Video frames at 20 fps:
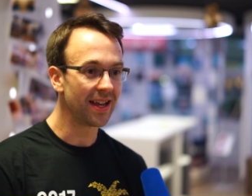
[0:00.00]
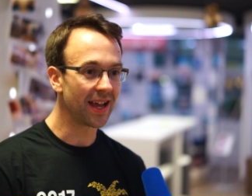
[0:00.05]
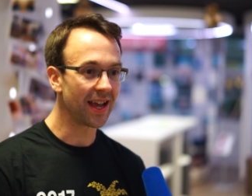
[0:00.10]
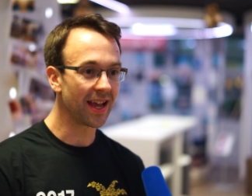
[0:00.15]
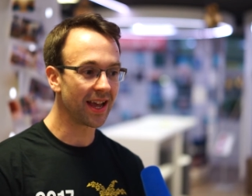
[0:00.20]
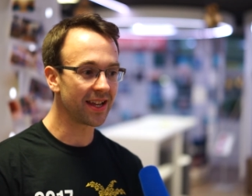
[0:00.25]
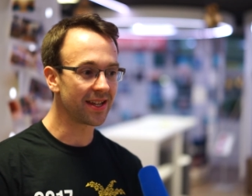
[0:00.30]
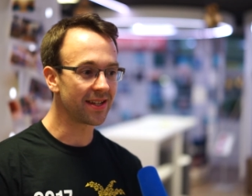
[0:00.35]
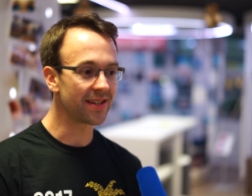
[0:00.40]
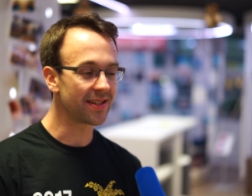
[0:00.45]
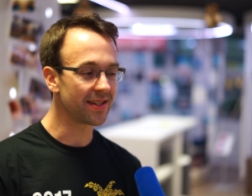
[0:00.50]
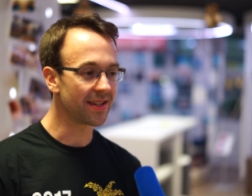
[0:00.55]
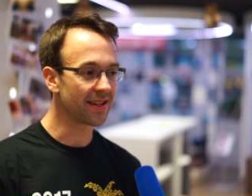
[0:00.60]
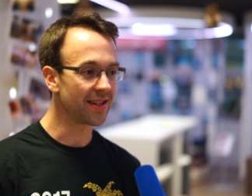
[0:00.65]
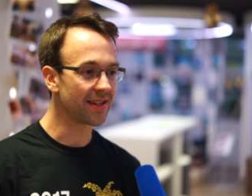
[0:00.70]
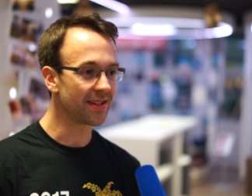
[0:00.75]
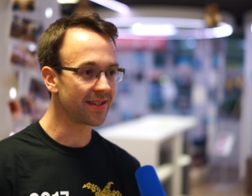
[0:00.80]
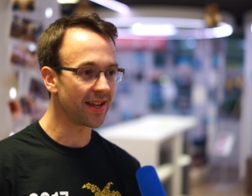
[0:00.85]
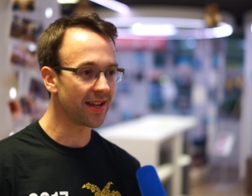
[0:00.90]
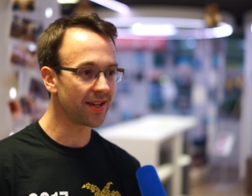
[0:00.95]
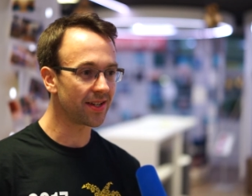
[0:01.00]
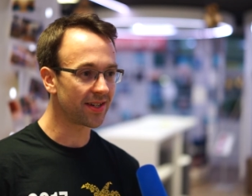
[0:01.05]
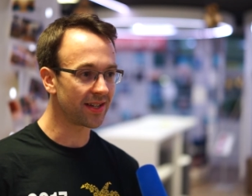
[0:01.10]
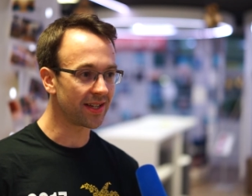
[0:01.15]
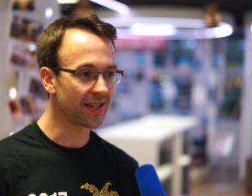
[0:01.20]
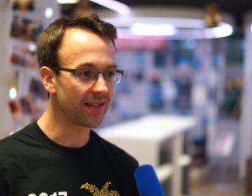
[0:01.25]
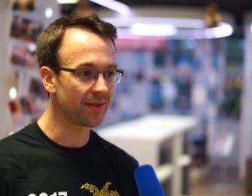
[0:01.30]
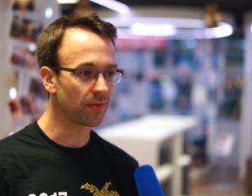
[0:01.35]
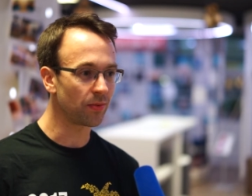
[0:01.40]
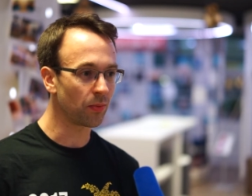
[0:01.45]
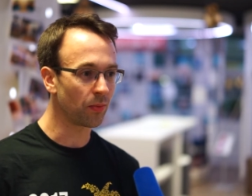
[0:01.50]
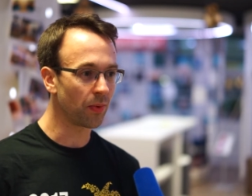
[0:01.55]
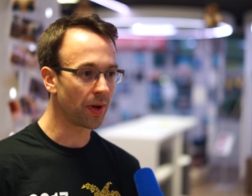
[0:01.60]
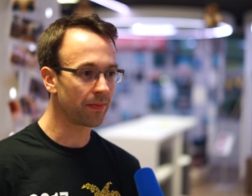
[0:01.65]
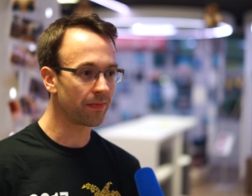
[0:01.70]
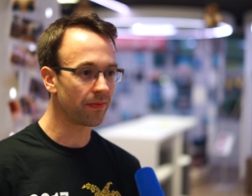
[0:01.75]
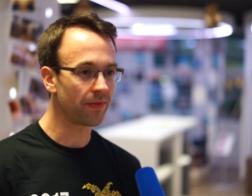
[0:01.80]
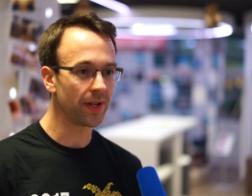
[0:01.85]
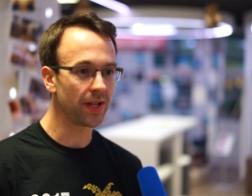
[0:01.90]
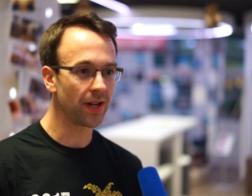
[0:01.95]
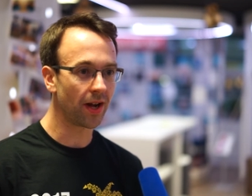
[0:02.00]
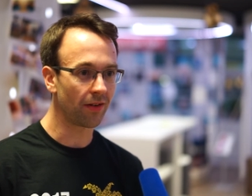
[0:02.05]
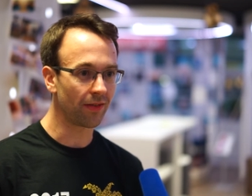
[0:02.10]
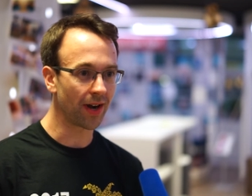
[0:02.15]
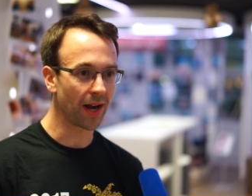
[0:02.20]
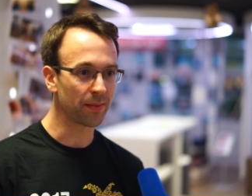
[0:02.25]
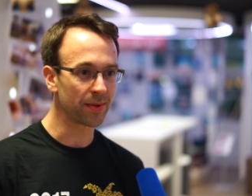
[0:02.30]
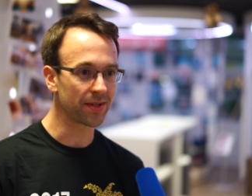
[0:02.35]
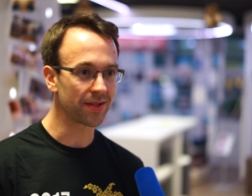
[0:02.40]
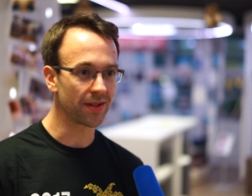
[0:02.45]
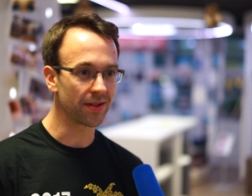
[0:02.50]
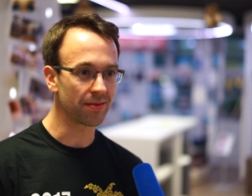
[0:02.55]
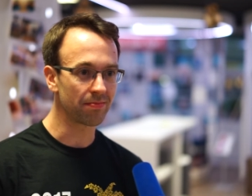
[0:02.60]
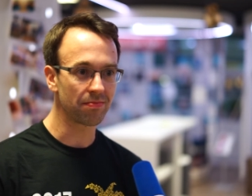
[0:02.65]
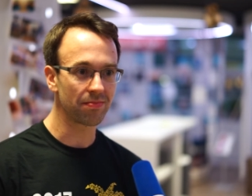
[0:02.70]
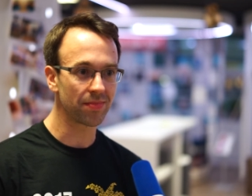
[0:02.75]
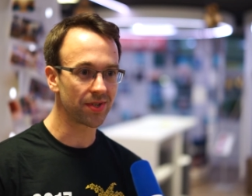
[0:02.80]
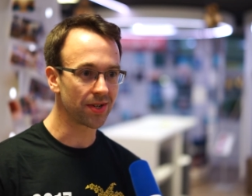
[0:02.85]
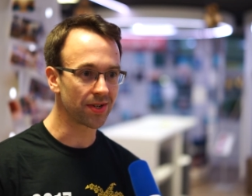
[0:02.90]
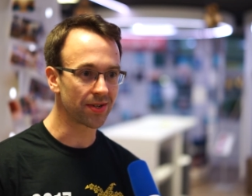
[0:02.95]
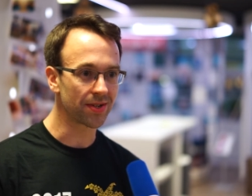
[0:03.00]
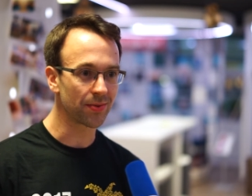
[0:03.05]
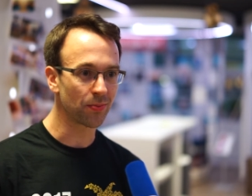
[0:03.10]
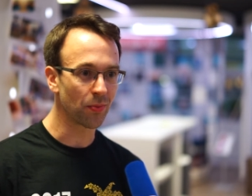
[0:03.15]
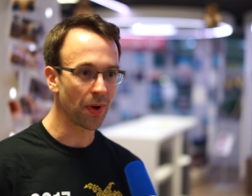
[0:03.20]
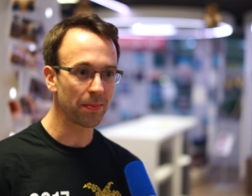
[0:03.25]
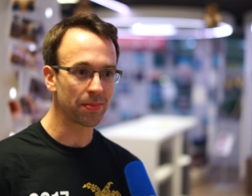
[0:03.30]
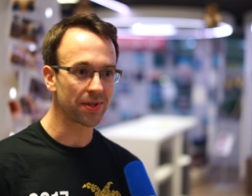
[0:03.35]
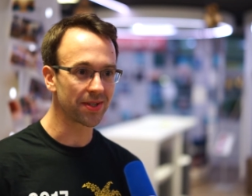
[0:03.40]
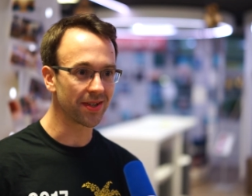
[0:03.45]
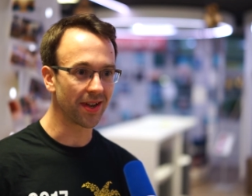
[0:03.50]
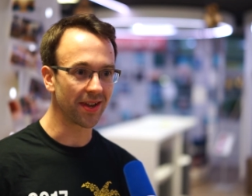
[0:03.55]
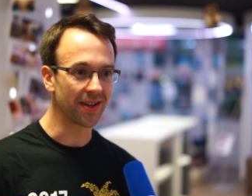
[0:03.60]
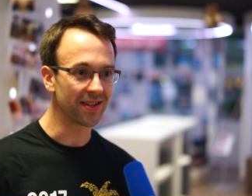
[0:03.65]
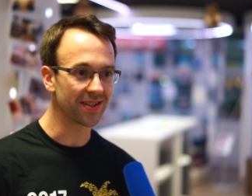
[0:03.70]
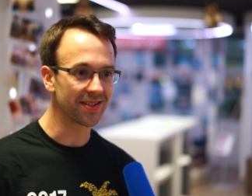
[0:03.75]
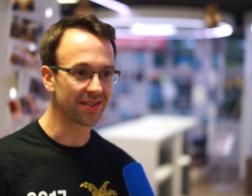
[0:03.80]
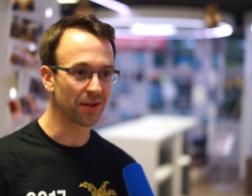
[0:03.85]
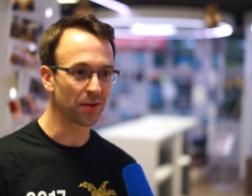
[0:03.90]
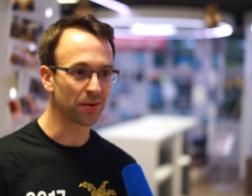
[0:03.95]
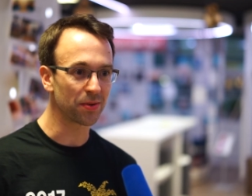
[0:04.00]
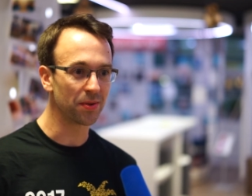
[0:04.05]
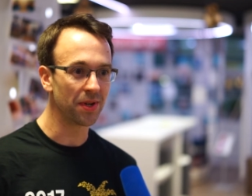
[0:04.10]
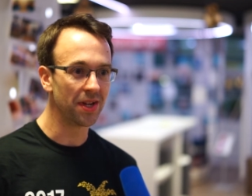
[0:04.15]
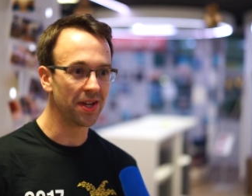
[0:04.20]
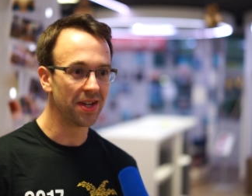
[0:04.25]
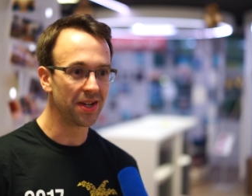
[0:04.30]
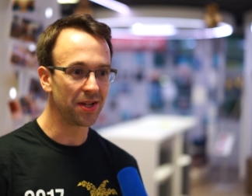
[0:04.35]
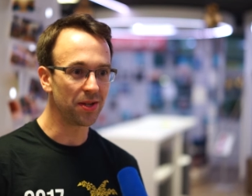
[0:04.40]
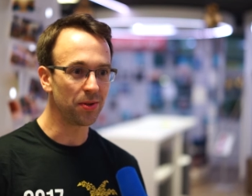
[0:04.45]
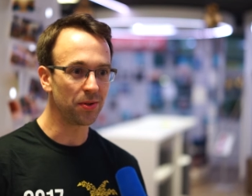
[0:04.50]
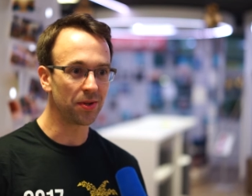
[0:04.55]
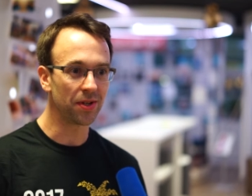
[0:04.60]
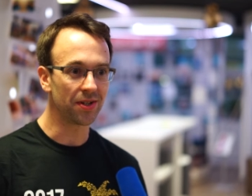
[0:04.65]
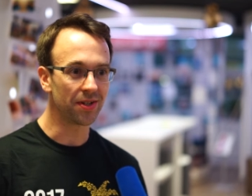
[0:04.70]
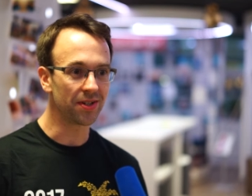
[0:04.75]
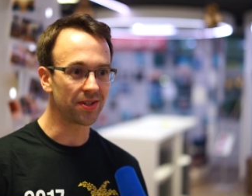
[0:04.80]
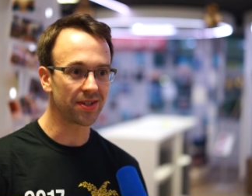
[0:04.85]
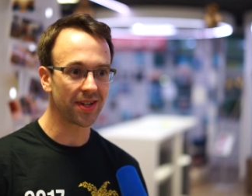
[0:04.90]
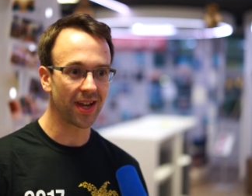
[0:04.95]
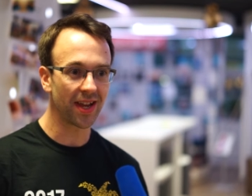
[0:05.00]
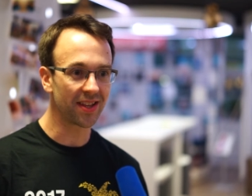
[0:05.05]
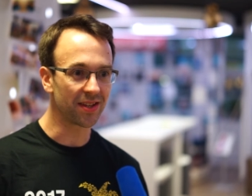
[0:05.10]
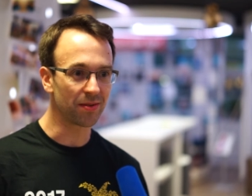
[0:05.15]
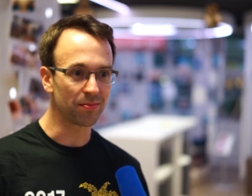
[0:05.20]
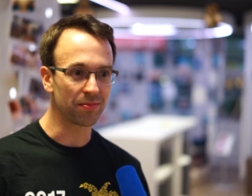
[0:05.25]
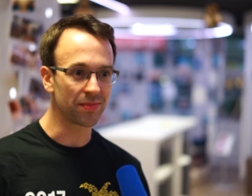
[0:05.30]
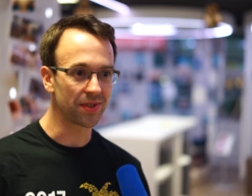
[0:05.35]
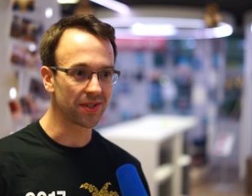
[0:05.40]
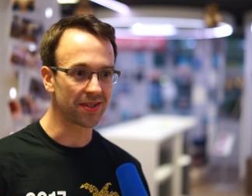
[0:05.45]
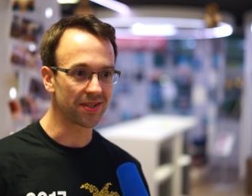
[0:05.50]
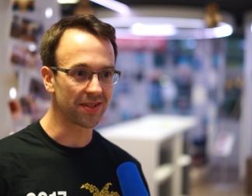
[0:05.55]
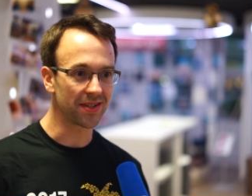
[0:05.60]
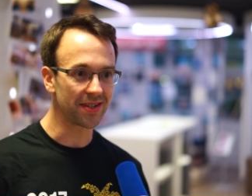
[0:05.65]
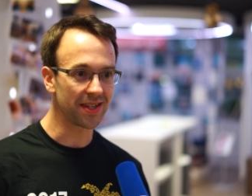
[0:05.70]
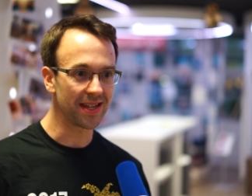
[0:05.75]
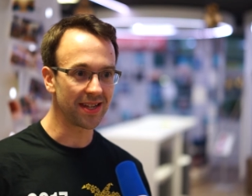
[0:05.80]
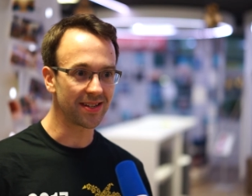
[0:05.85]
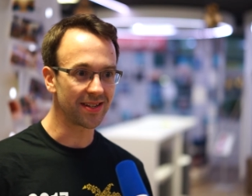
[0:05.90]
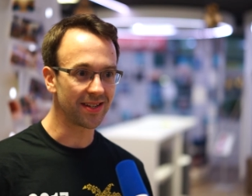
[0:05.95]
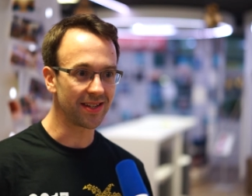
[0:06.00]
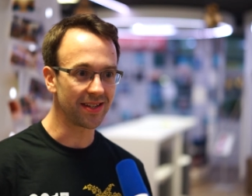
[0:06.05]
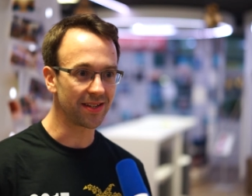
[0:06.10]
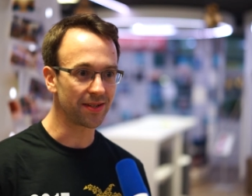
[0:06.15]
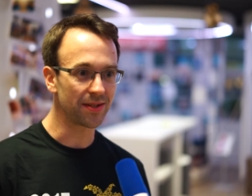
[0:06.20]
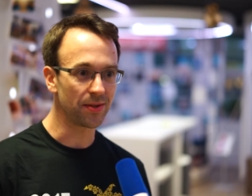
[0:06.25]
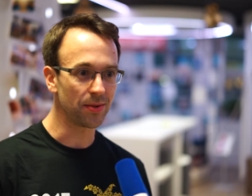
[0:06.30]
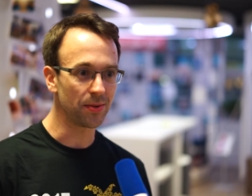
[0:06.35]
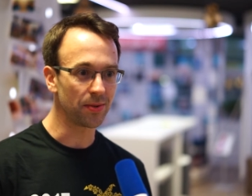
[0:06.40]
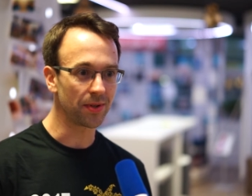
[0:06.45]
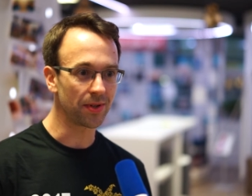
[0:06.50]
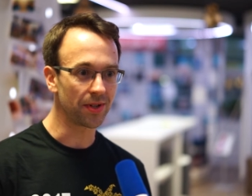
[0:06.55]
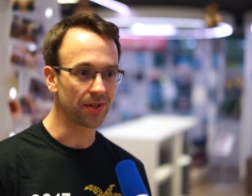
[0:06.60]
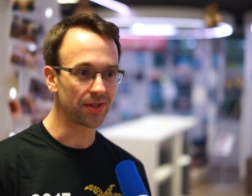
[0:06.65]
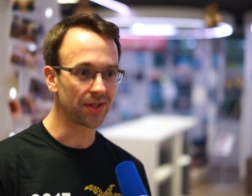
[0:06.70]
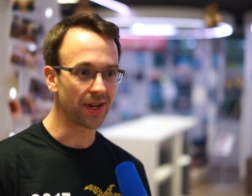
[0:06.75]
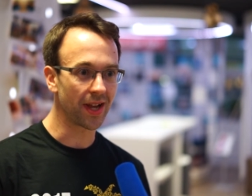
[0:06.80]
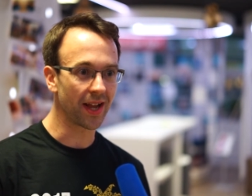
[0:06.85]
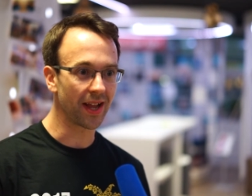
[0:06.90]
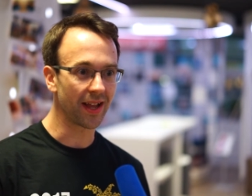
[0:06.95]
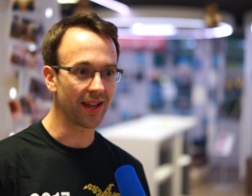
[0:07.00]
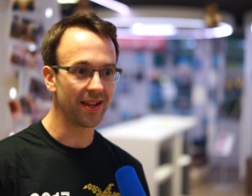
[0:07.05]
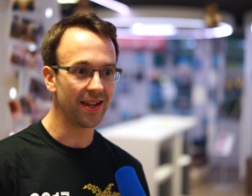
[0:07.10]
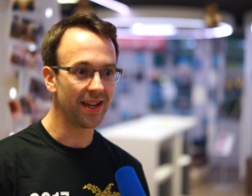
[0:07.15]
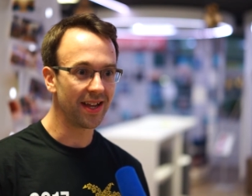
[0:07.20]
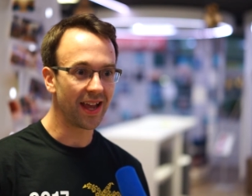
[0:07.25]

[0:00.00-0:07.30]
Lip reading: And essentially WebVR apps are just websites, so you can share them just as easily as you could share